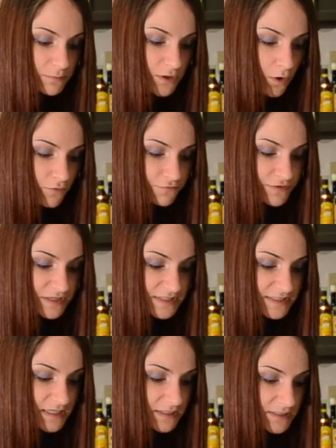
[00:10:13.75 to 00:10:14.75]
We gon'
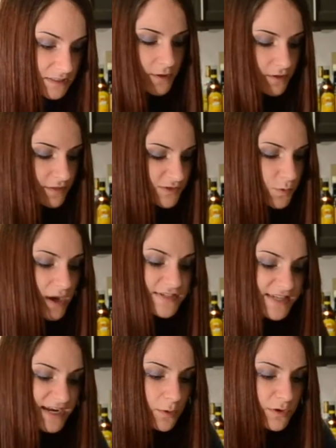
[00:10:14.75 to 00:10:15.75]
fix it. That's why I
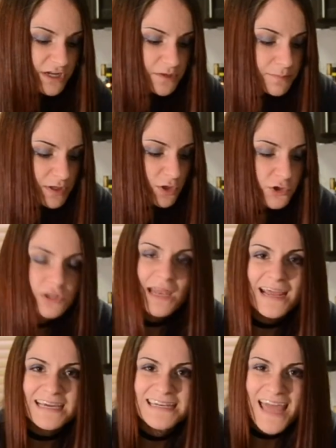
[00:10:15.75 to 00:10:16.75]
said I wanted to build
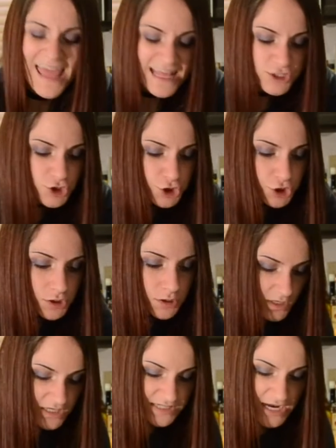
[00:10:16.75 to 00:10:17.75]
like an edge,
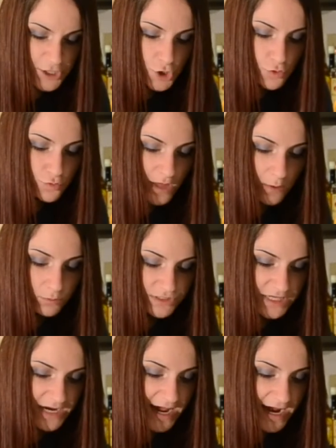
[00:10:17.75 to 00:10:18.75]
because I knew that was
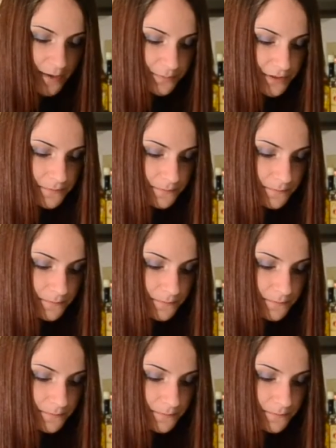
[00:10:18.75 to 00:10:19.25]
gonna happen.